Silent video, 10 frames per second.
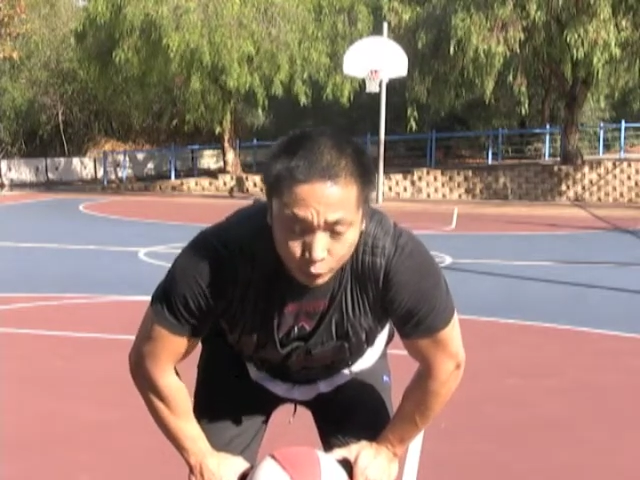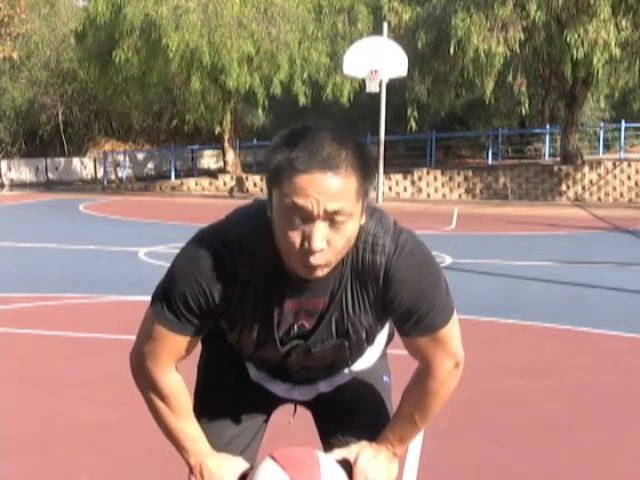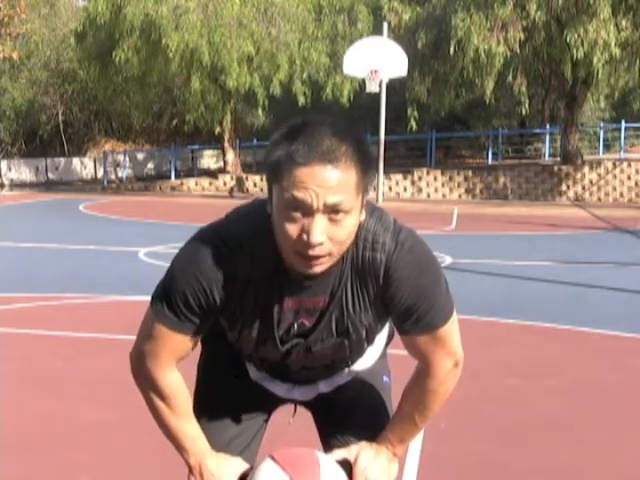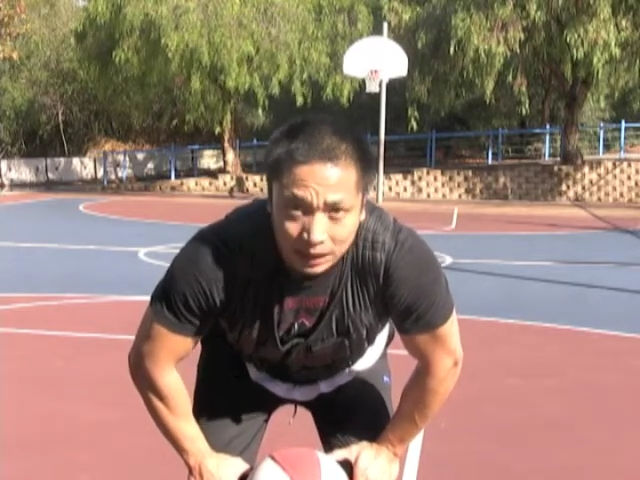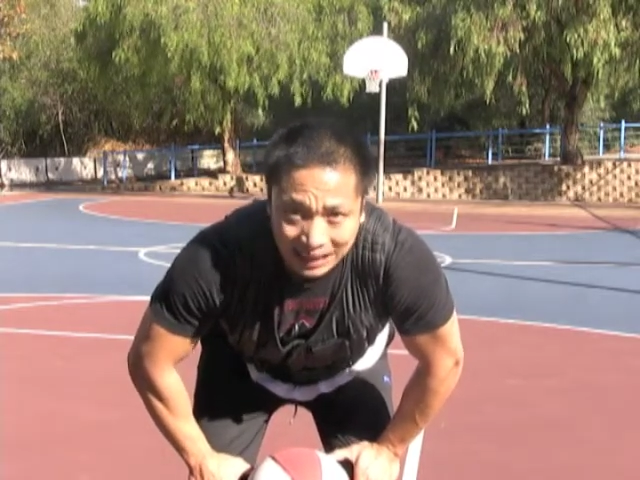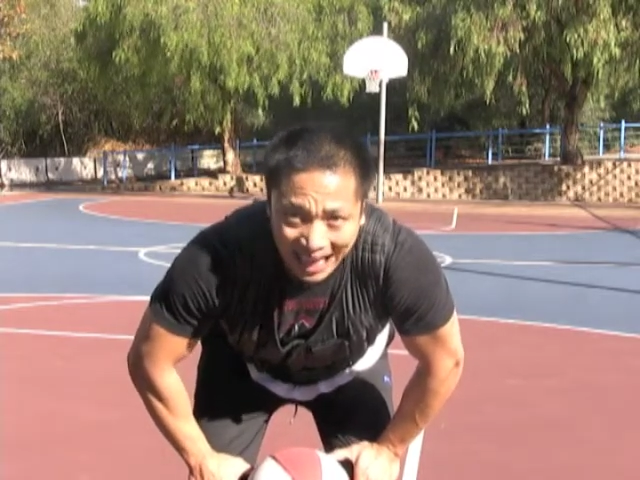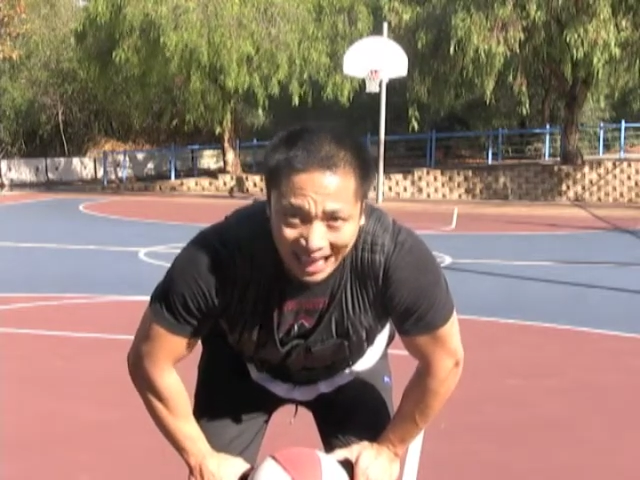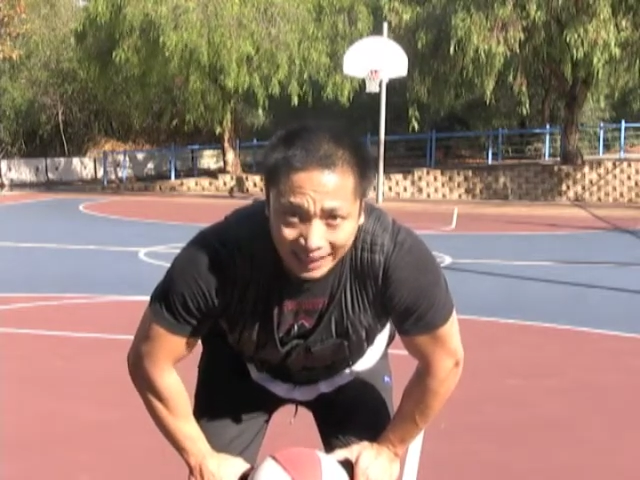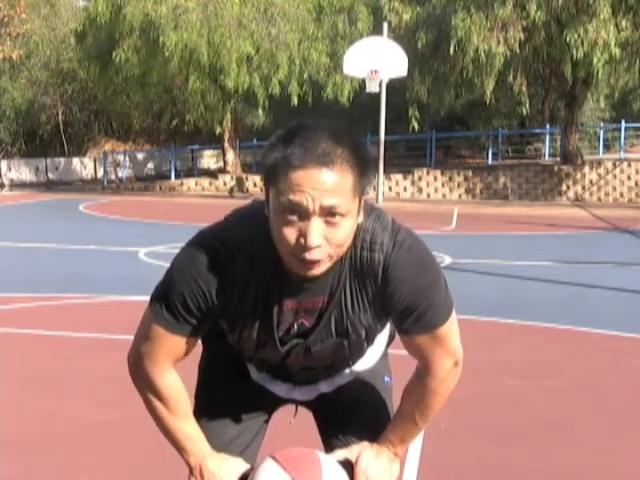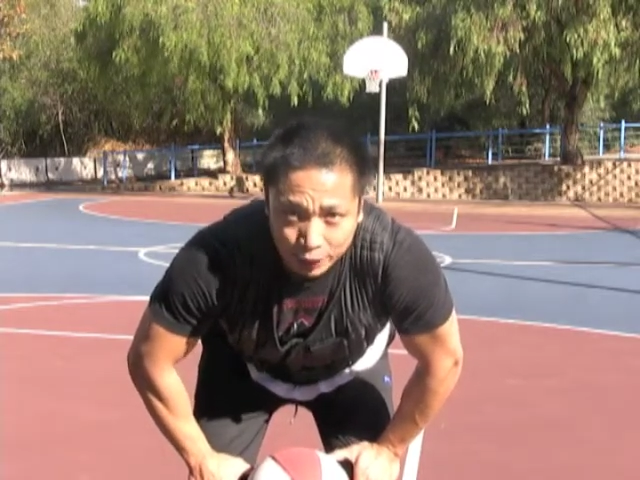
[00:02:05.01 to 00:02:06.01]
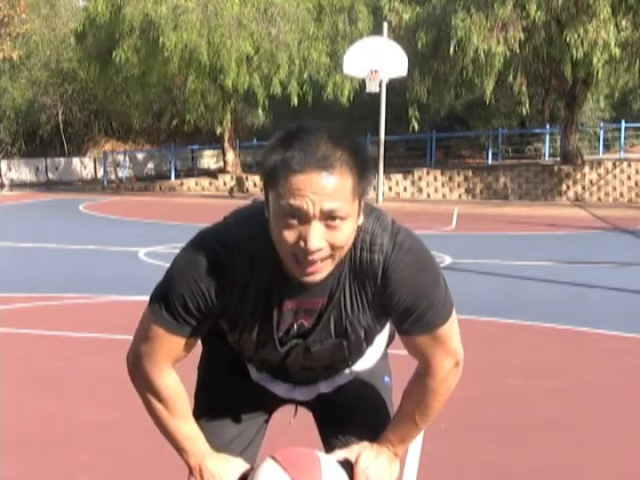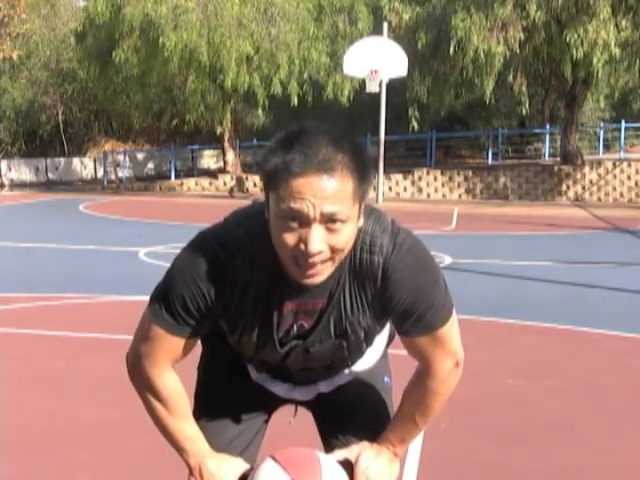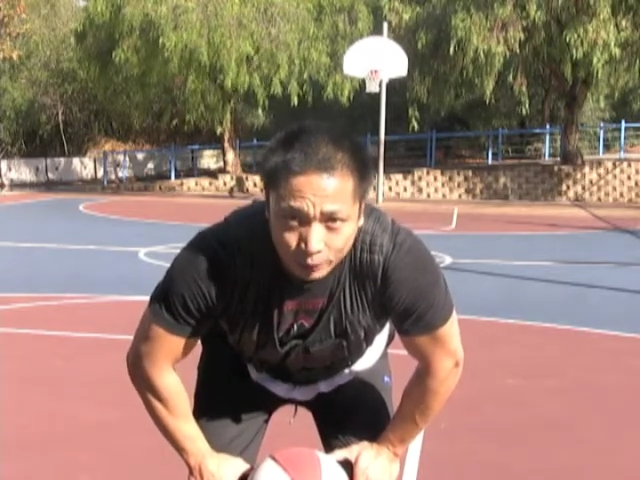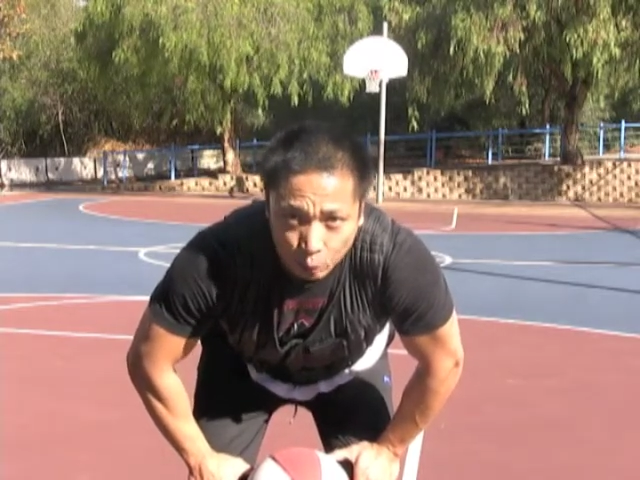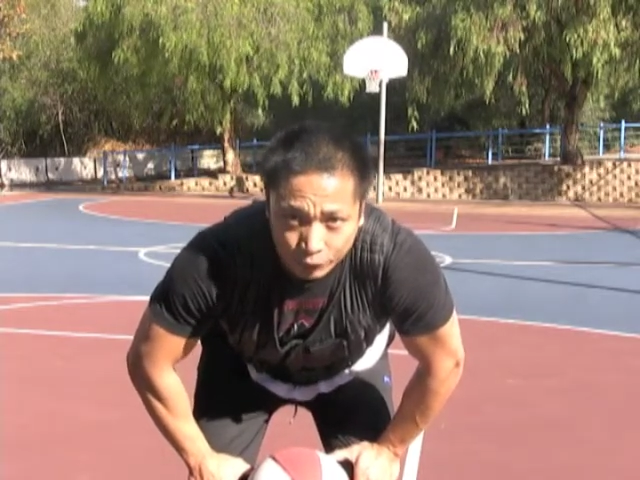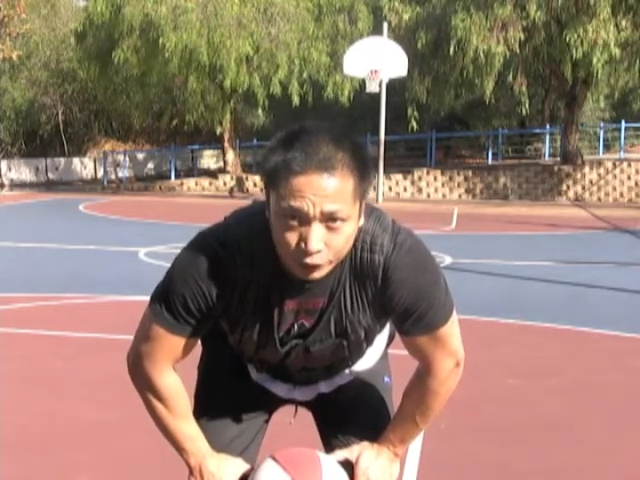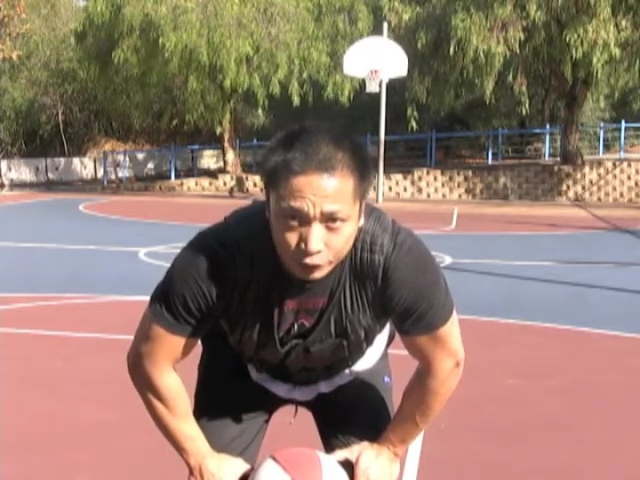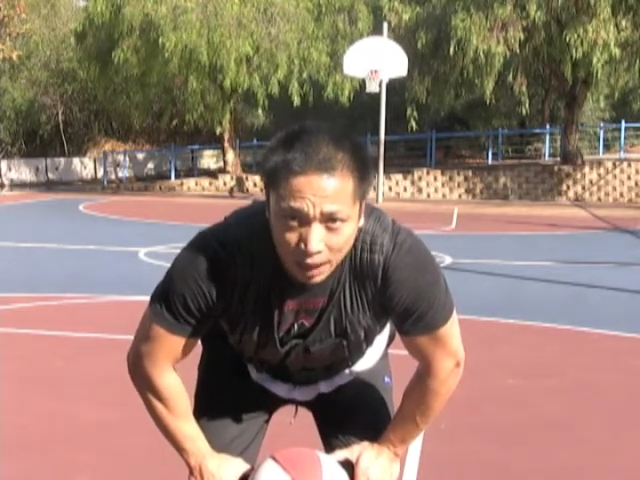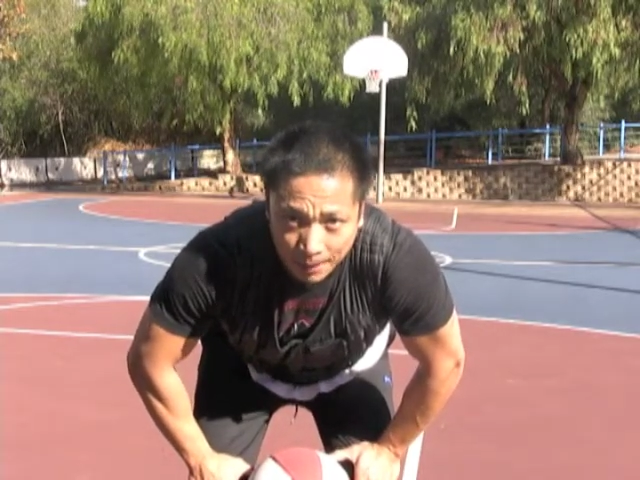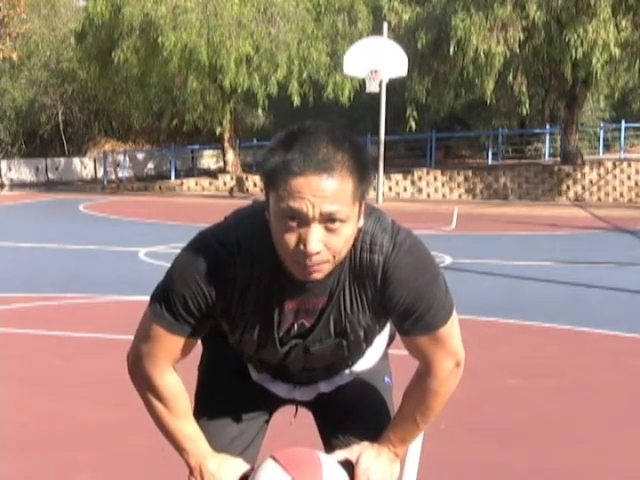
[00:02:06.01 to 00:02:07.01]
you want to glide your hand over the
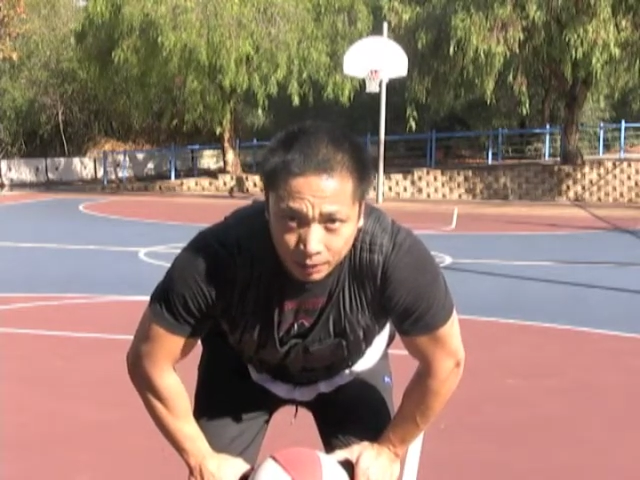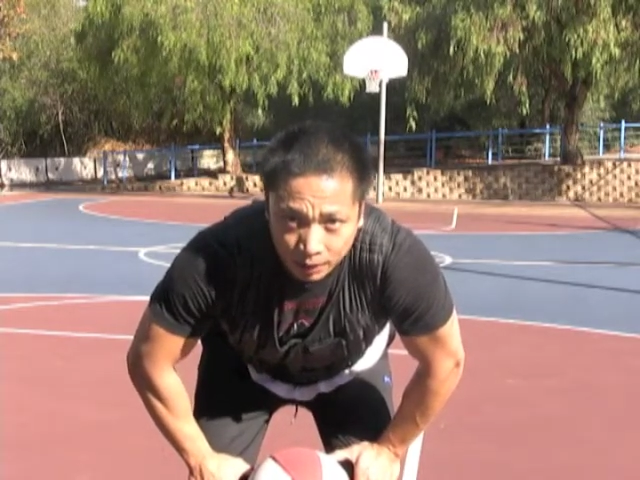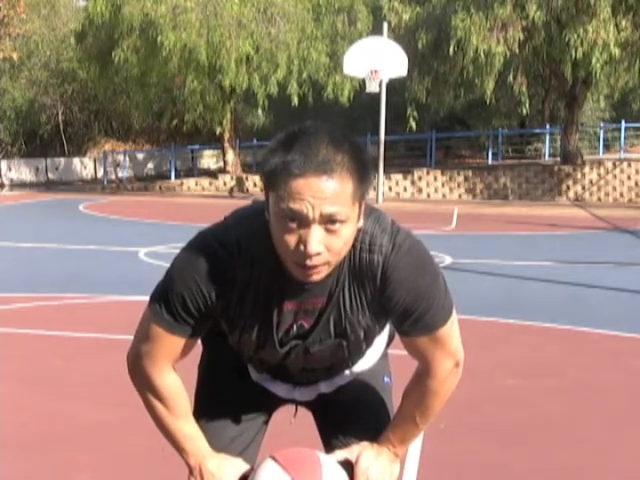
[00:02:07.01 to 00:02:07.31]
top